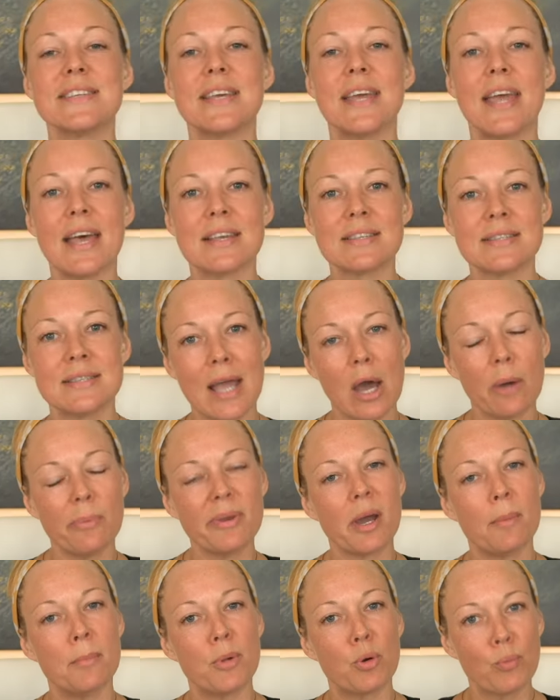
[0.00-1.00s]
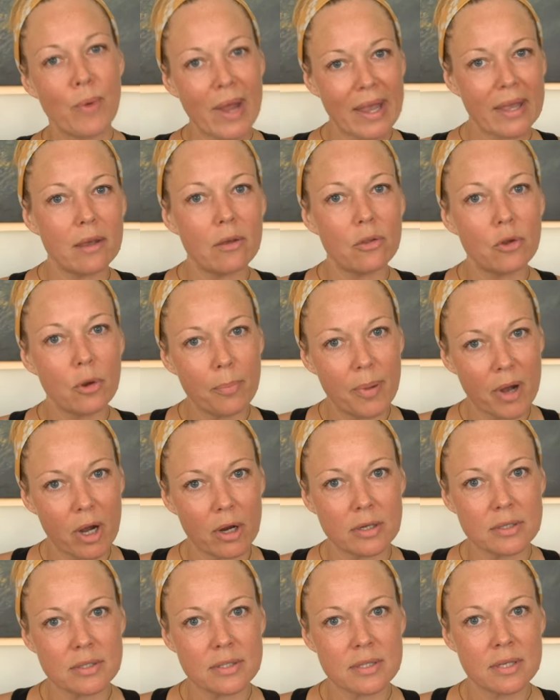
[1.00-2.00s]
has now become a regular
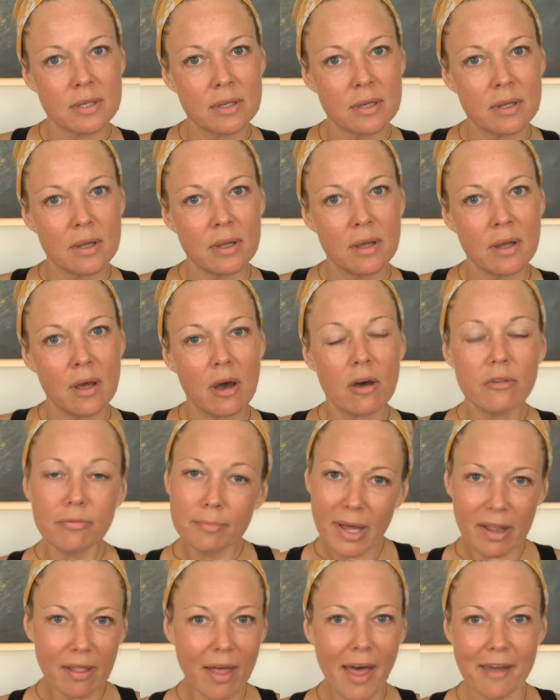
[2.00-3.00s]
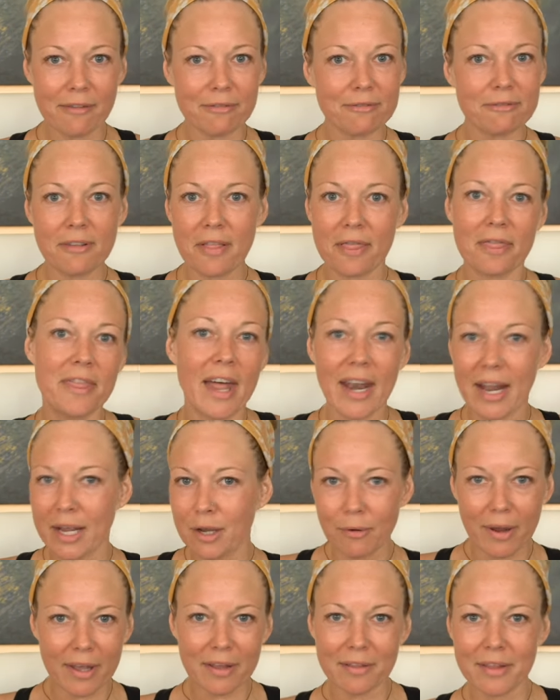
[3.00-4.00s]
part of my life that I
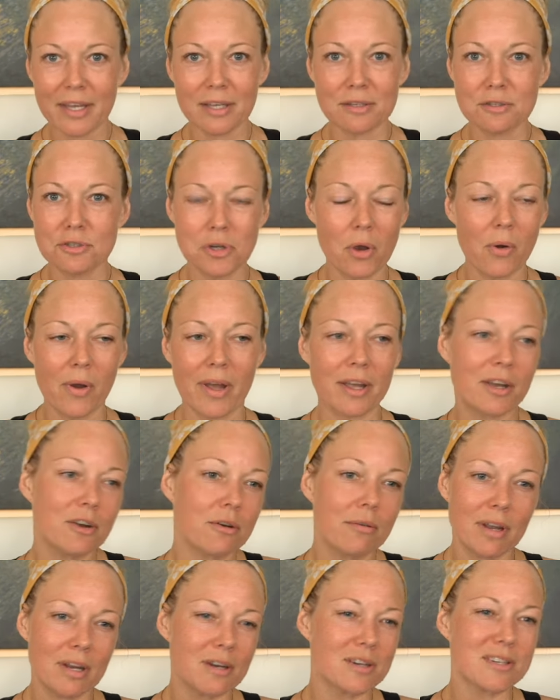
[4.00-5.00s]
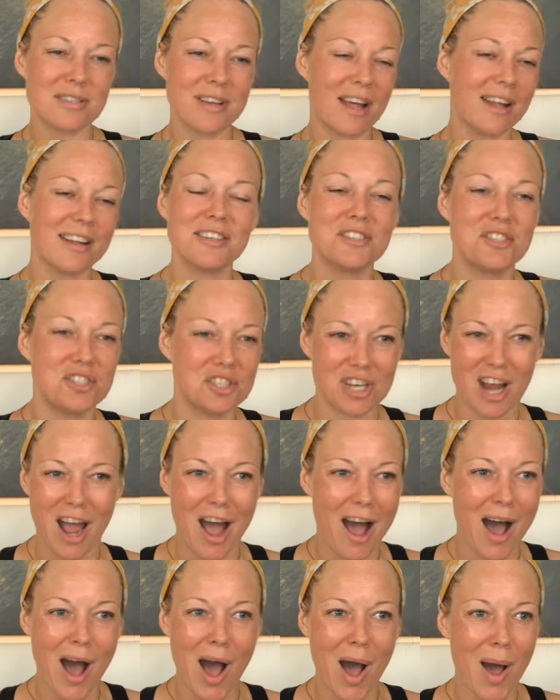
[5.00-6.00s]
greatly enjoy. Career is not a
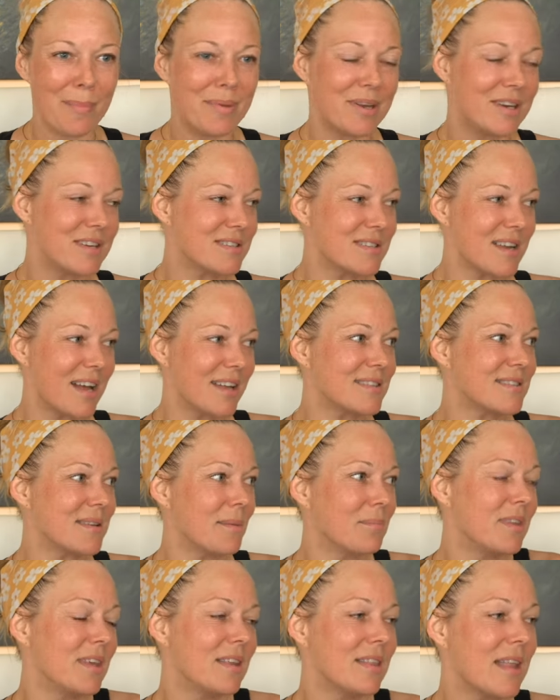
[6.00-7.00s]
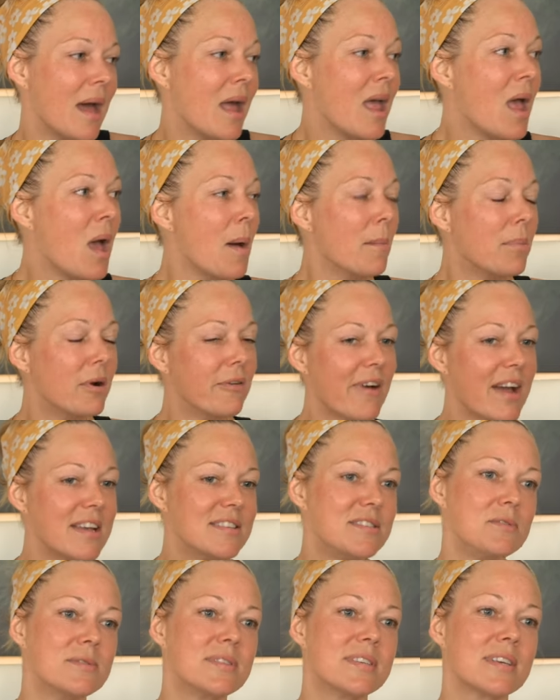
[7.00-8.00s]
job. It is not something that
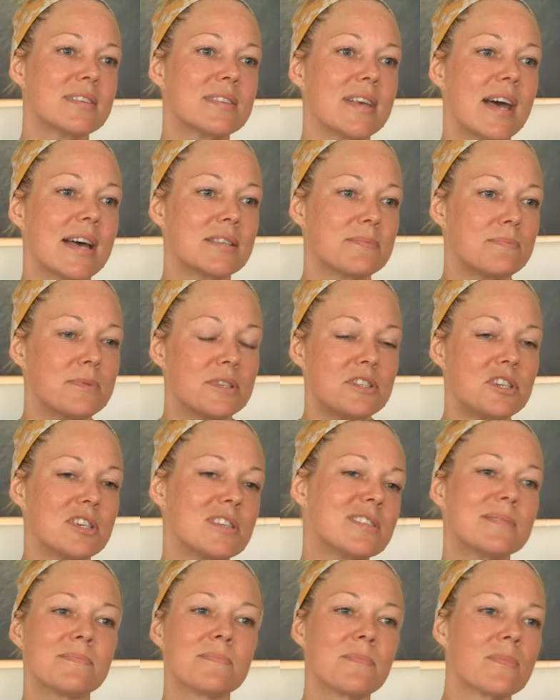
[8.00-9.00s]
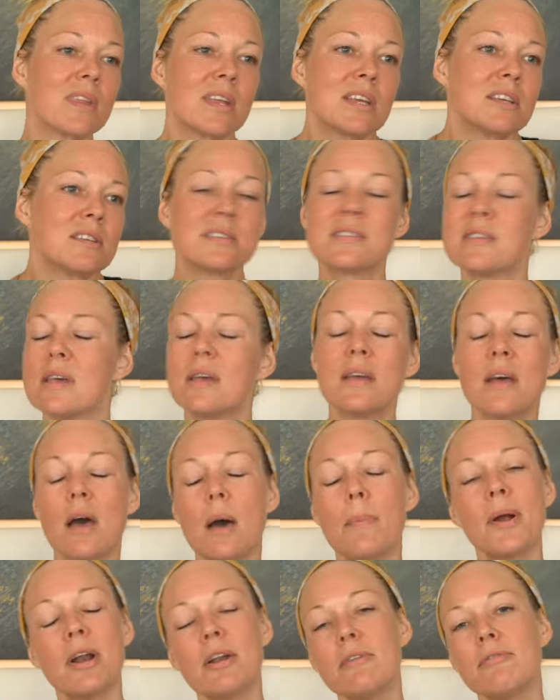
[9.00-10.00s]
provides you success, but just a
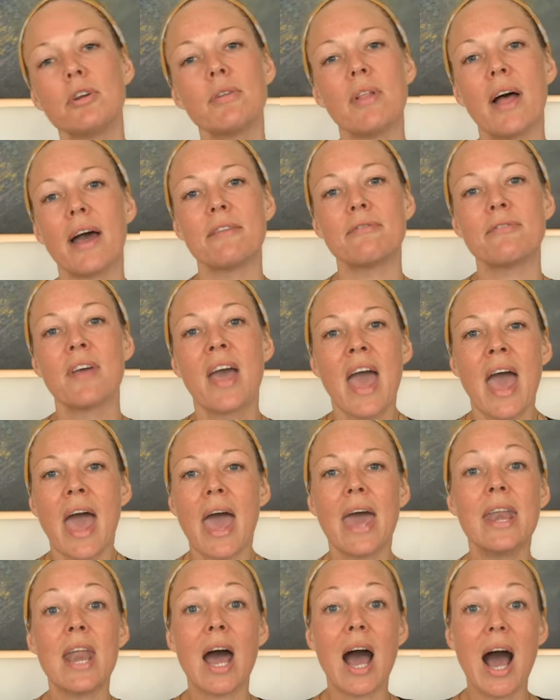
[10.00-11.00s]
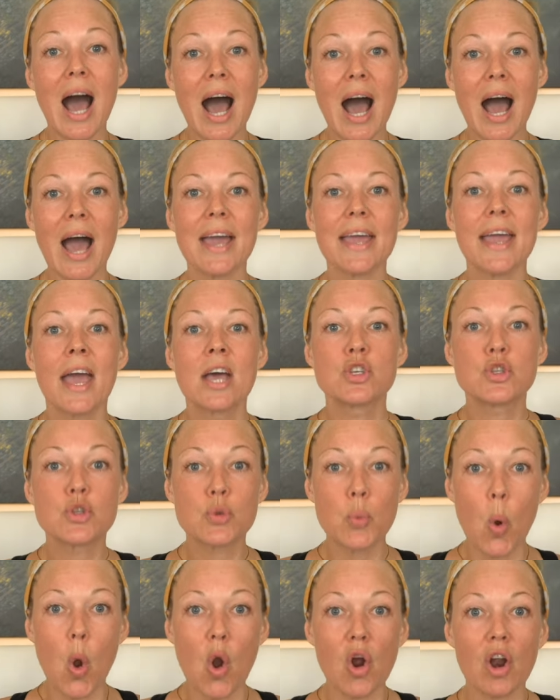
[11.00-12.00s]
part of your life. And I
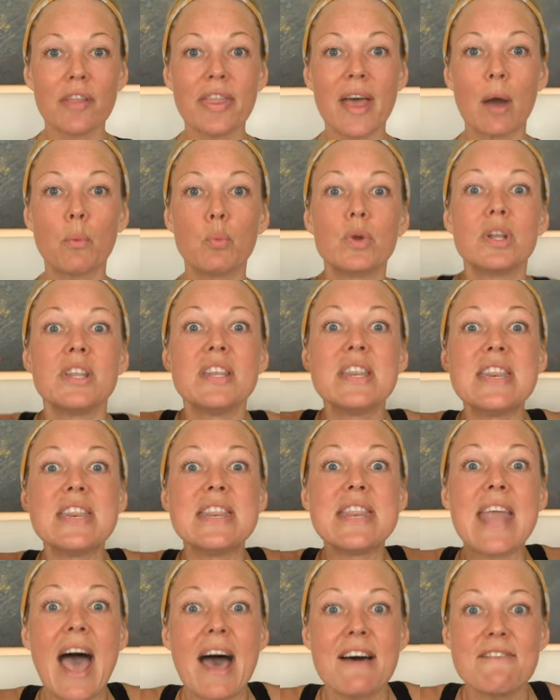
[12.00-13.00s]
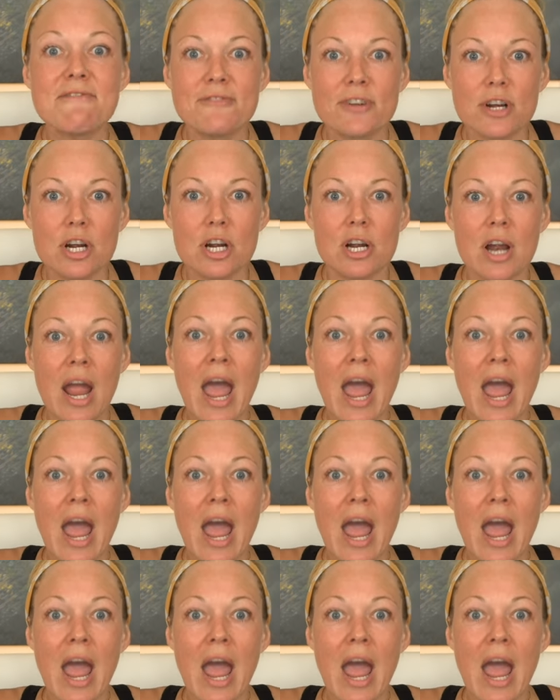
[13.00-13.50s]
swore that would never